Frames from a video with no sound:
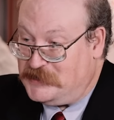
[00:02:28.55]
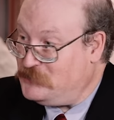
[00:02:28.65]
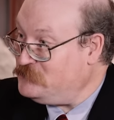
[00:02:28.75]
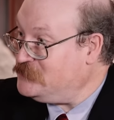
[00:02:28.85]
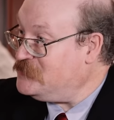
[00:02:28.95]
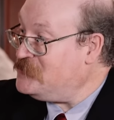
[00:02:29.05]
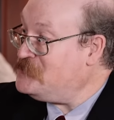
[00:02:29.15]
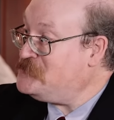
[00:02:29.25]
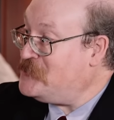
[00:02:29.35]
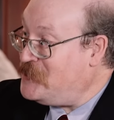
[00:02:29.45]
There was an
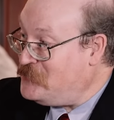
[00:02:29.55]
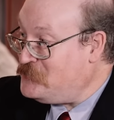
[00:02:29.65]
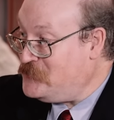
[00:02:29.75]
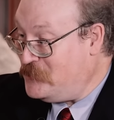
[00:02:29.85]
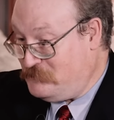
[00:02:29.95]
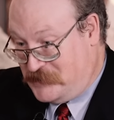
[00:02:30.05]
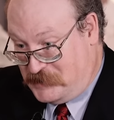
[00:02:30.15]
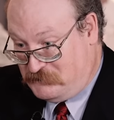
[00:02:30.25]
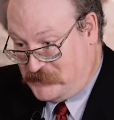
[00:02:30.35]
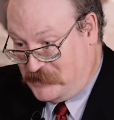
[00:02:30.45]
entire
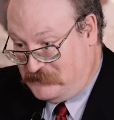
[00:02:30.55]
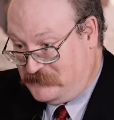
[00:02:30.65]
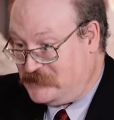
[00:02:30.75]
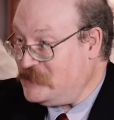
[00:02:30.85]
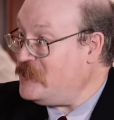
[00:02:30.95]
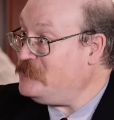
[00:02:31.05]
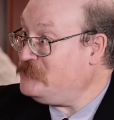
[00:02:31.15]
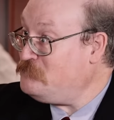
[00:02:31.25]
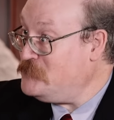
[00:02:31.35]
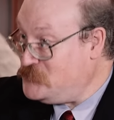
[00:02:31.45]
company of the
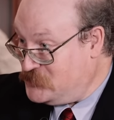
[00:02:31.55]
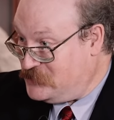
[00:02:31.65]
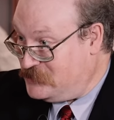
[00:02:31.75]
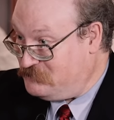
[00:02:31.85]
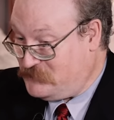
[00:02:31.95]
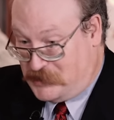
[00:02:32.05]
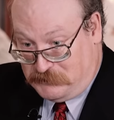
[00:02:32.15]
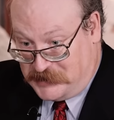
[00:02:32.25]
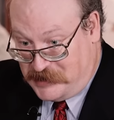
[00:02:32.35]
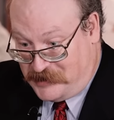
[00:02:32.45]
9th Michigan,
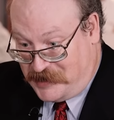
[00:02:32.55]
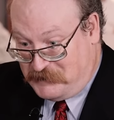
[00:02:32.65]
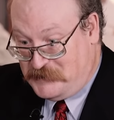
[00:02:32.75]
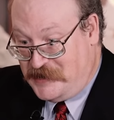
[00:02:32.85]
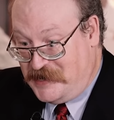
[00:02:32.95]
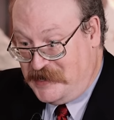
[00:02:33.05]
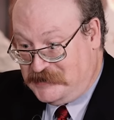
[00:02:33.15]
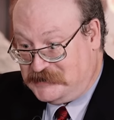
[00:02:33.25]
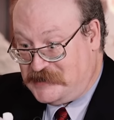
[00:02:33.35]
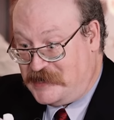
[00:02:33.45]
Company I,
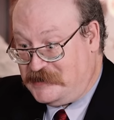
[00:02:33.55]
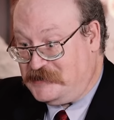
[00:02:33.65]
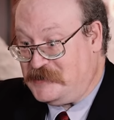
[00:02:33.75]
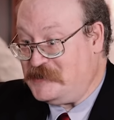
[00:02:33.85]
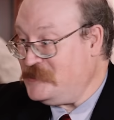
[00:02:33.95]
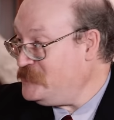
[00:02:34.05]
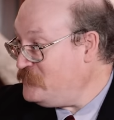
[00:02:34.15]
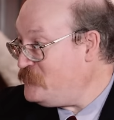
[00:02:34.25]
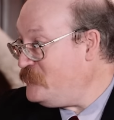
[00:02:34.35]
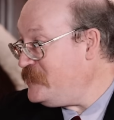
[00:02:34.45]
decided
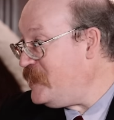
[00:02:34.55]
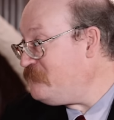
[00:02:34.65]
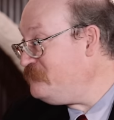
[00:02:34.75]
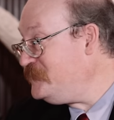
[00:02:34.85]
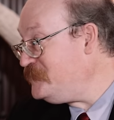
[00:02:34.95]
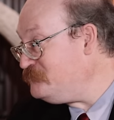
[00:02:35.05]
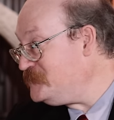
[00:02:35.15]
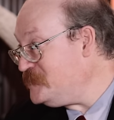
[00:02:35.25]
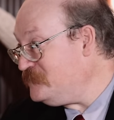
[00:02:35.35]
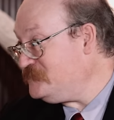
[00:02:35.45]
they're going to outfit
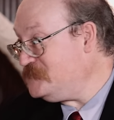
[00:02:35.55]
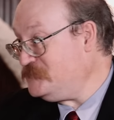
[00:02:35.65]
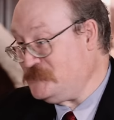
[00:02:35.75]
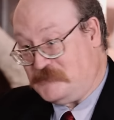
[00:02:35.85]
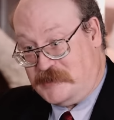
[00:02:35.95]
themselves. So